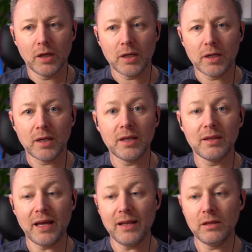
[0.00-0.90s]
He
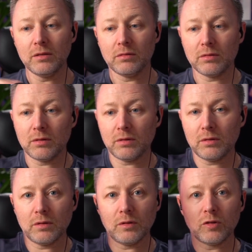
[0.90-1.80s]
then
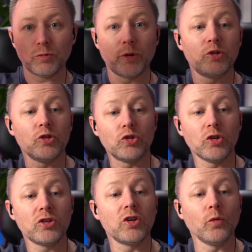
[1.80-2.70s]
put it
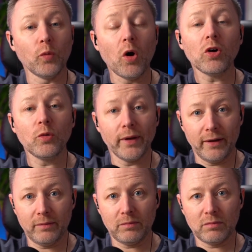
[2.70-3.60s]
down to walk with it,
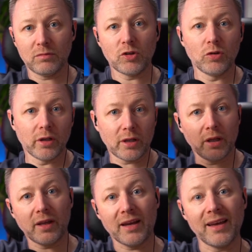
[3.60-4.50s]
you know,
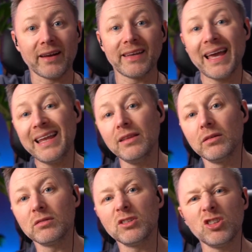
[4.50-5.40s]
like a kind of cane,
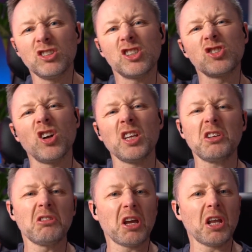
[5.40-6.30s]
you know, just sort of like,
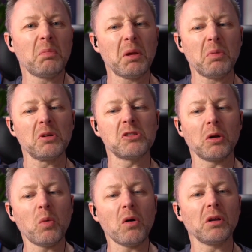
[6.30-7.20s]
you know, you get the people who sort
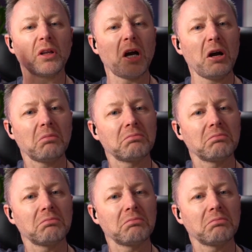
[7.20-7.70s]
of walk like that.